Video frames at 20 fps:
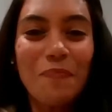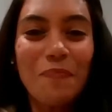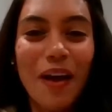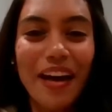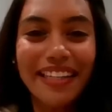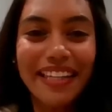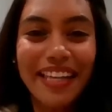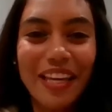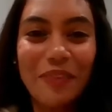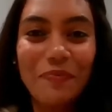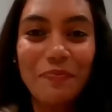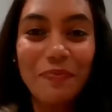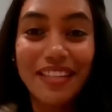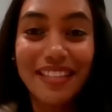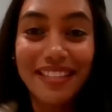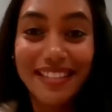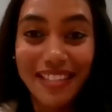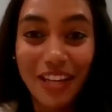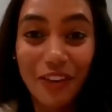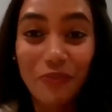my name
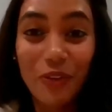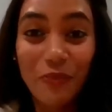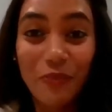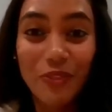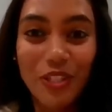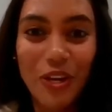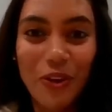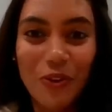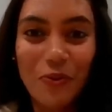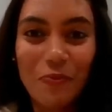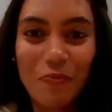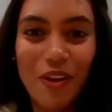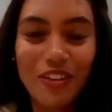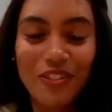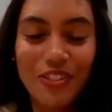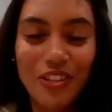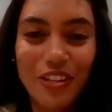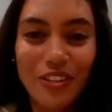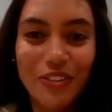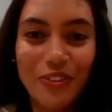is Stephy
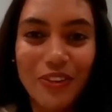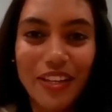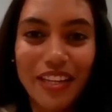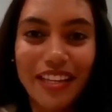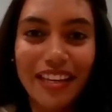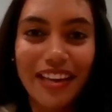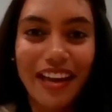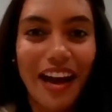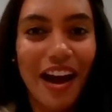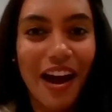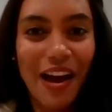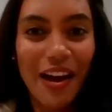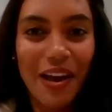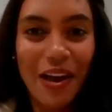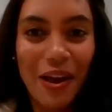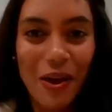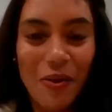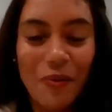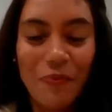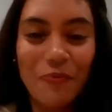Jayasaree. I
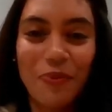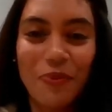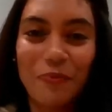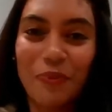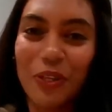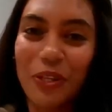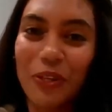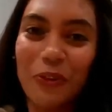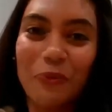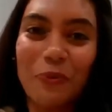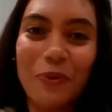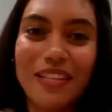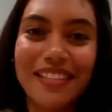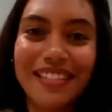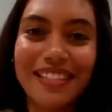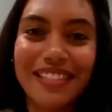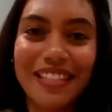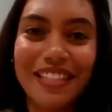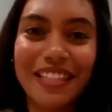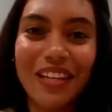am from the
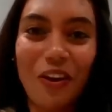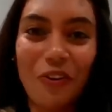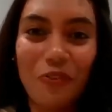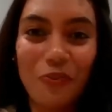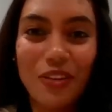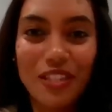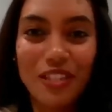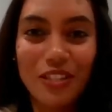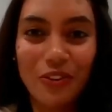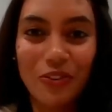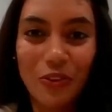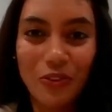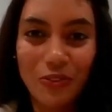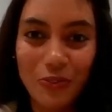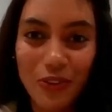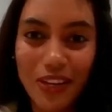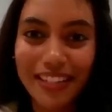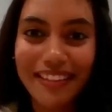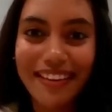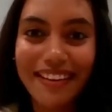University of Western
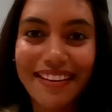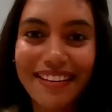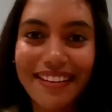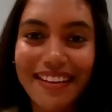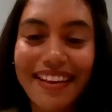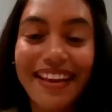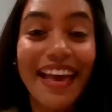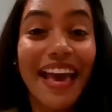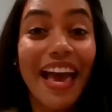Australia,